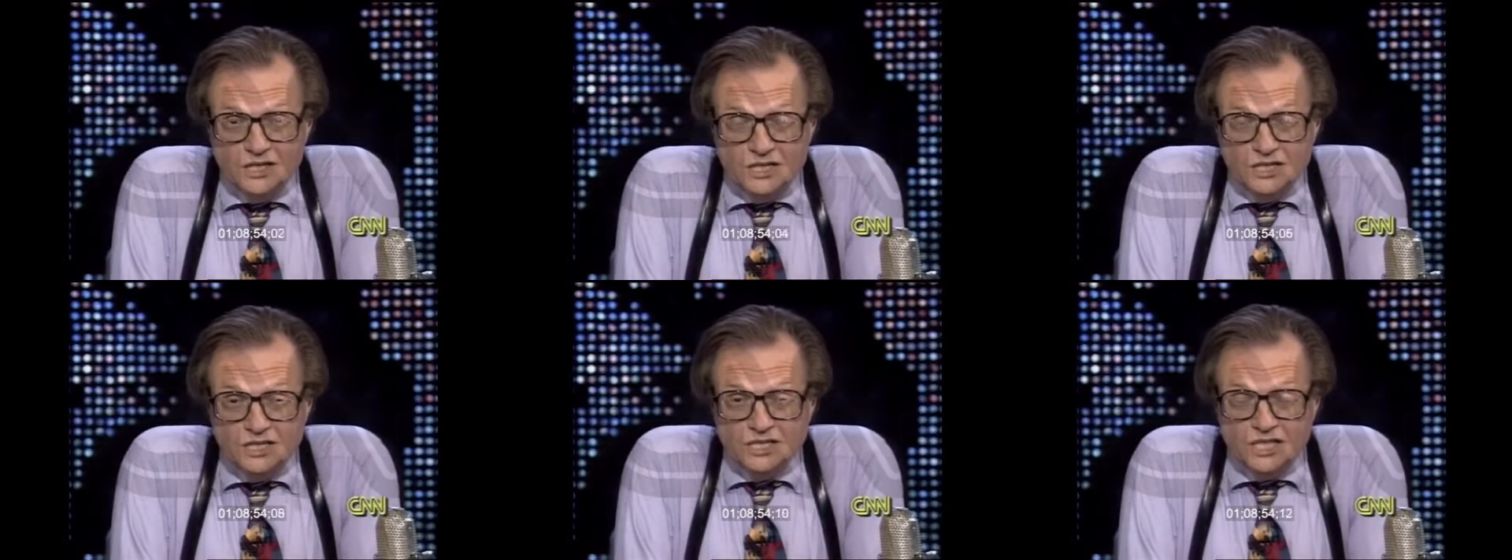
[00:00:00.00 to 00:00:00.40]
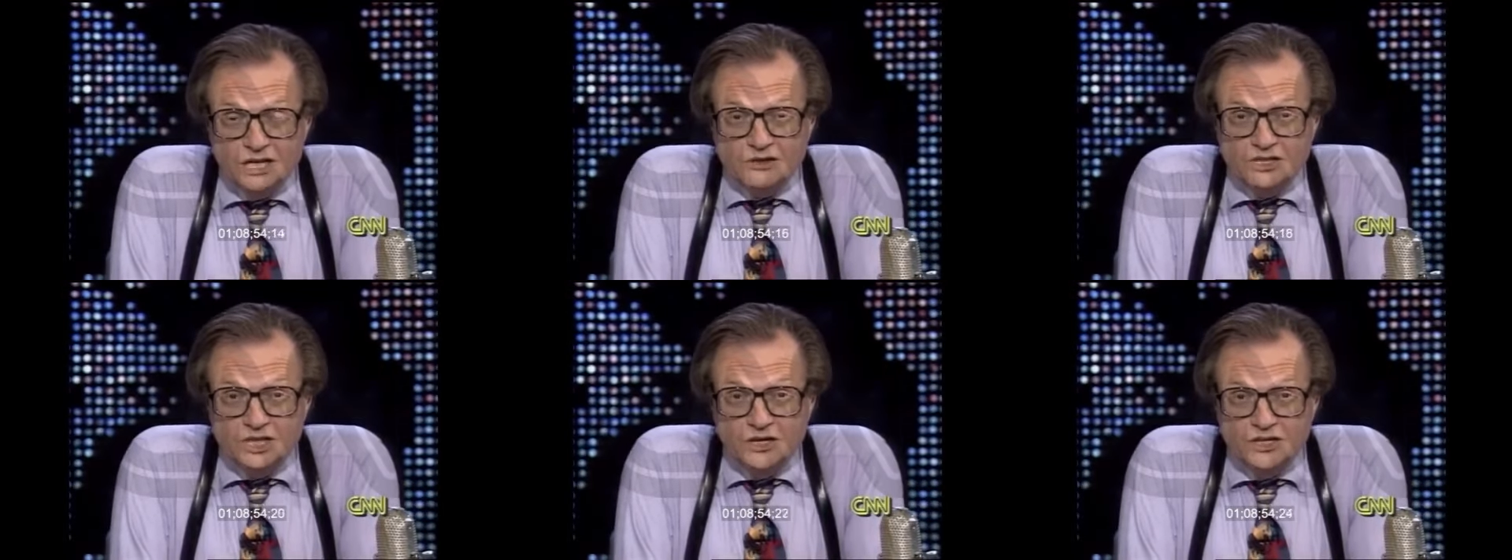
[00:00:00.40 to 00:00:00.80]

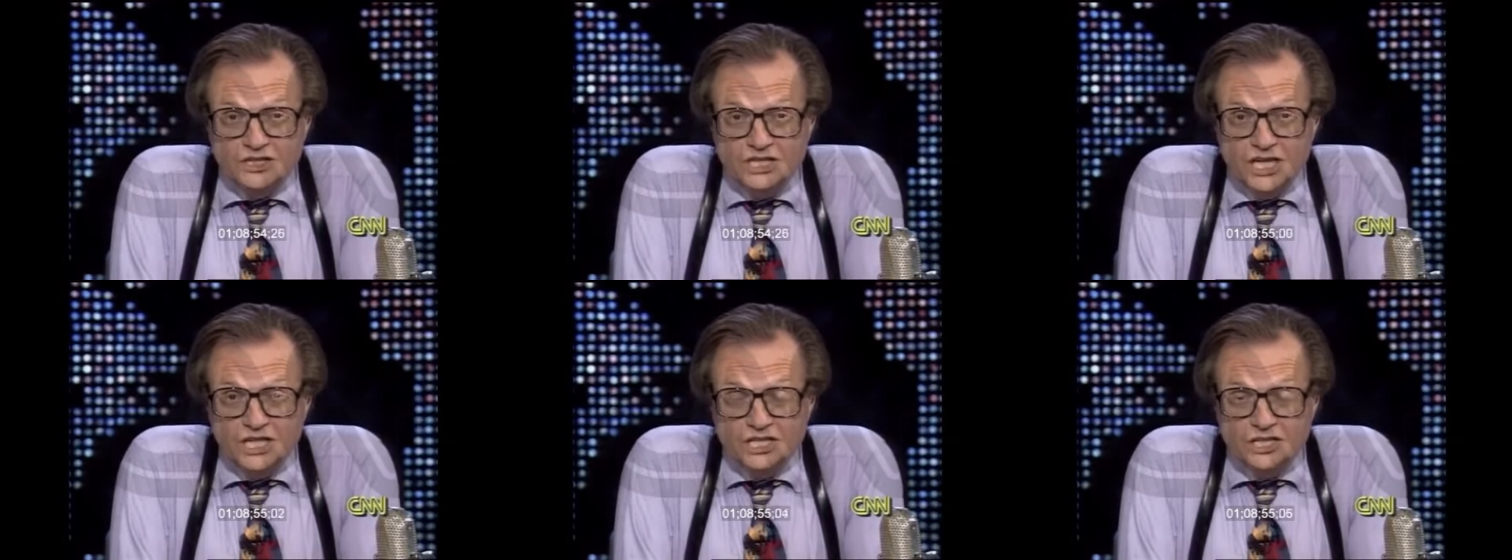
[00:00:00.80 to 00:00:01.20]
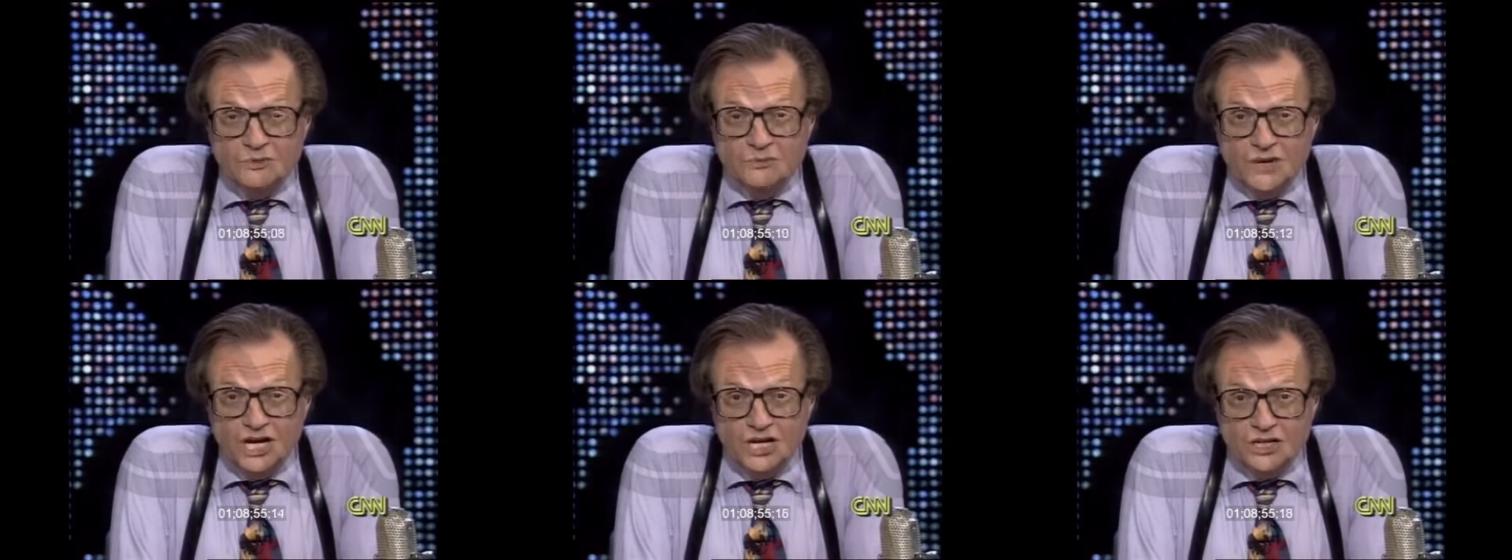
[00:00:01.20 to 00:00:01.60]
Secretary of State Jim
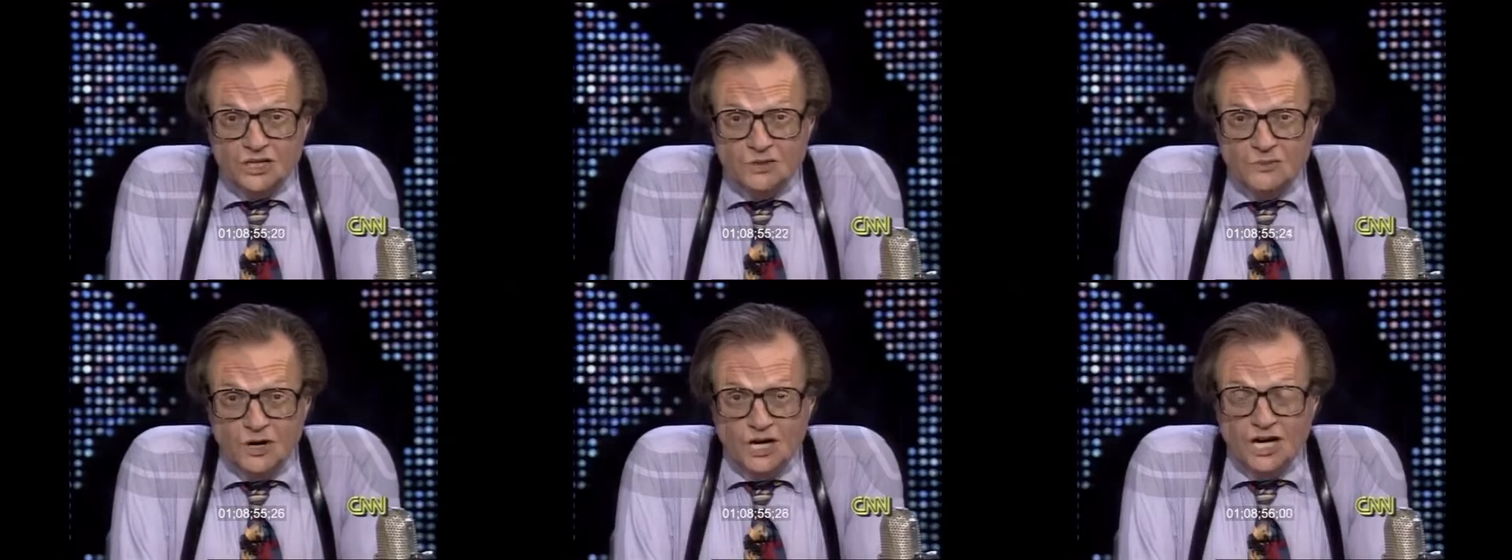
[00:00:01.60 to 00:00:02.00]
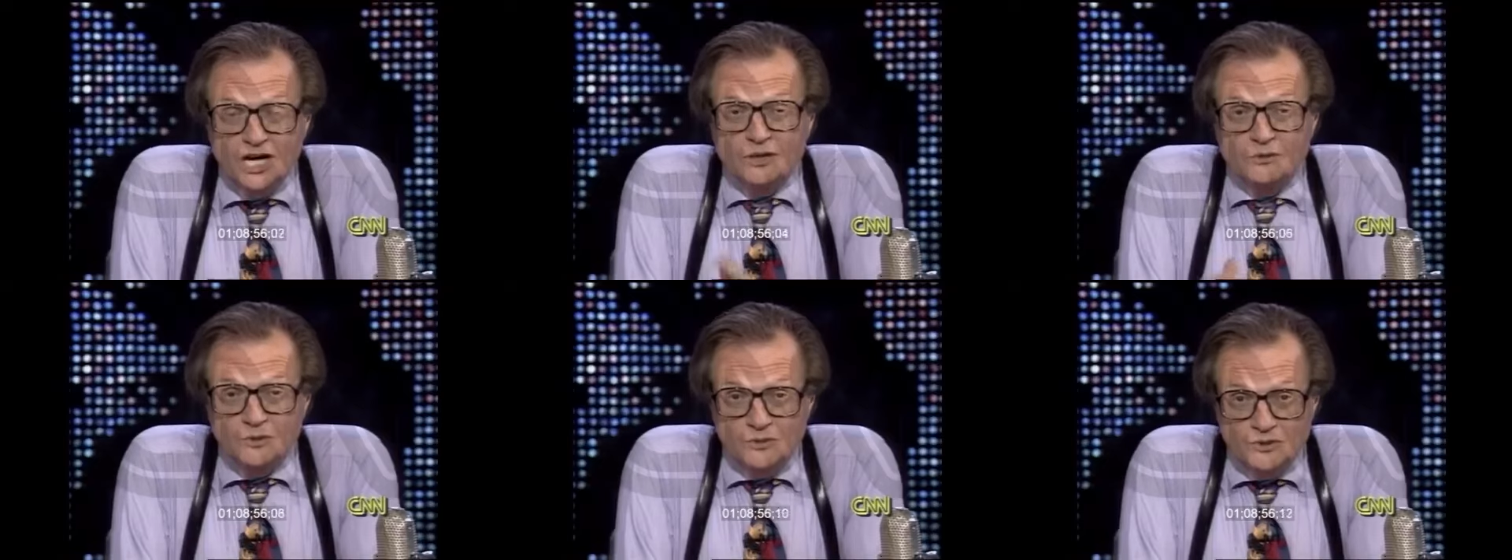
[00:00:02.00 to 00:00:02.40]
Baker tomorrow
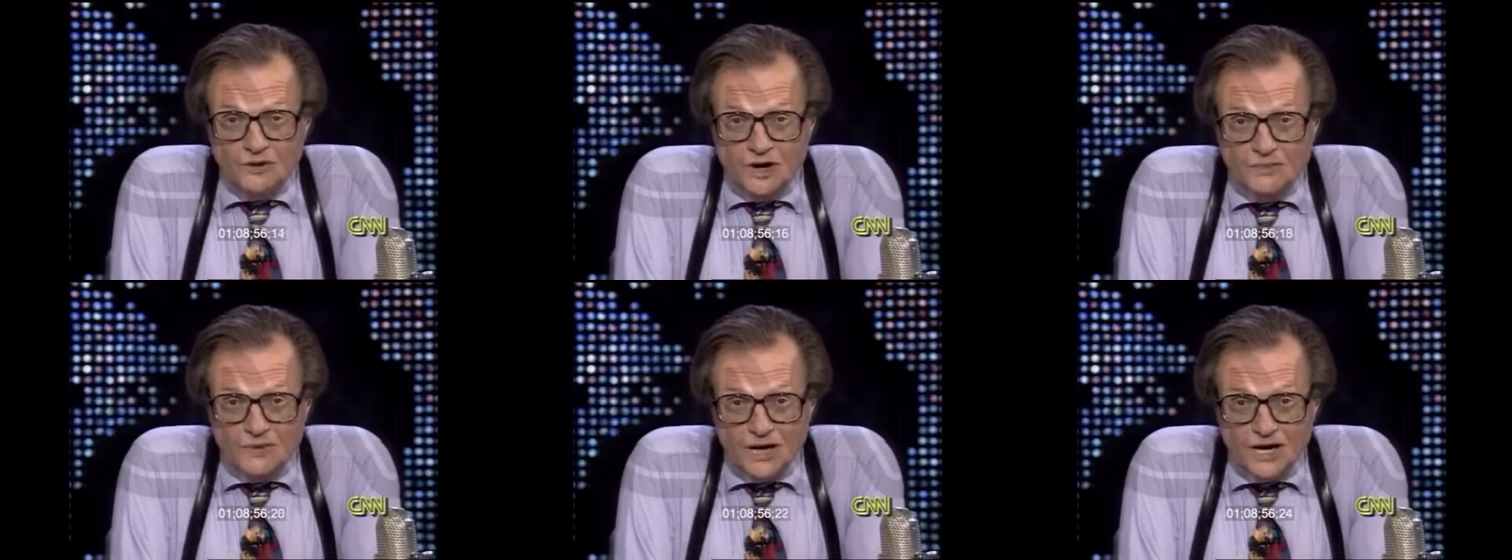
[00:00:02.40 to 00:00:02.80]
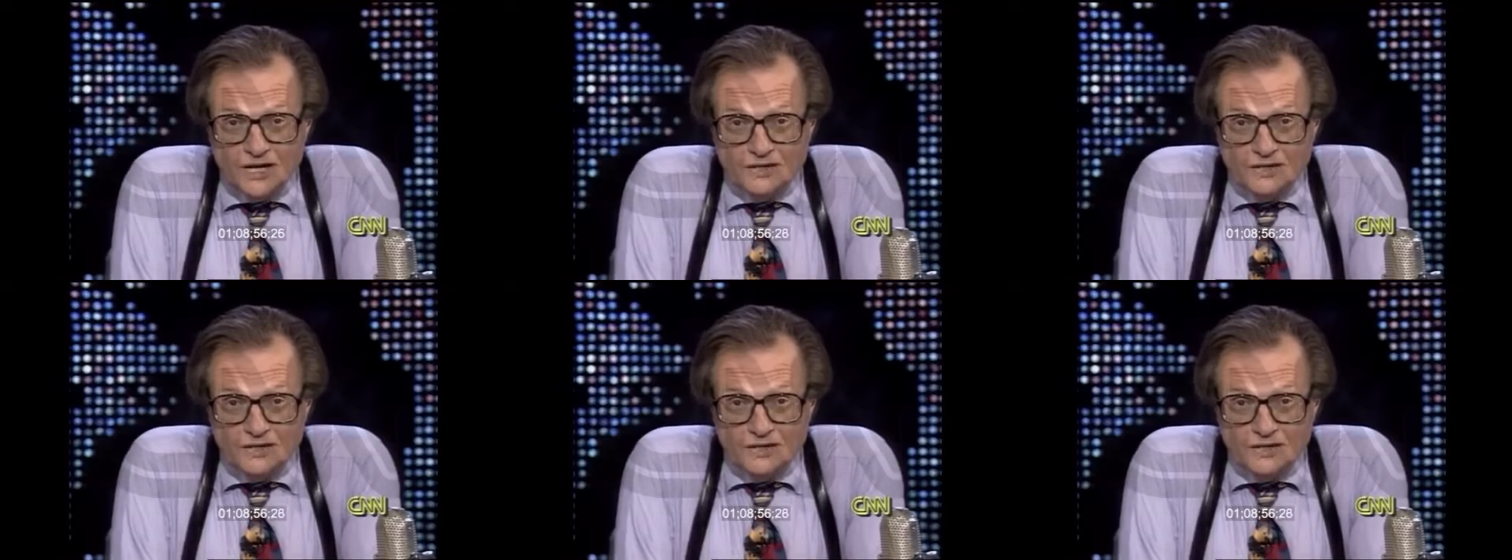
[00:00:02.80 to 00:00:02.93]
night. We'll be right back.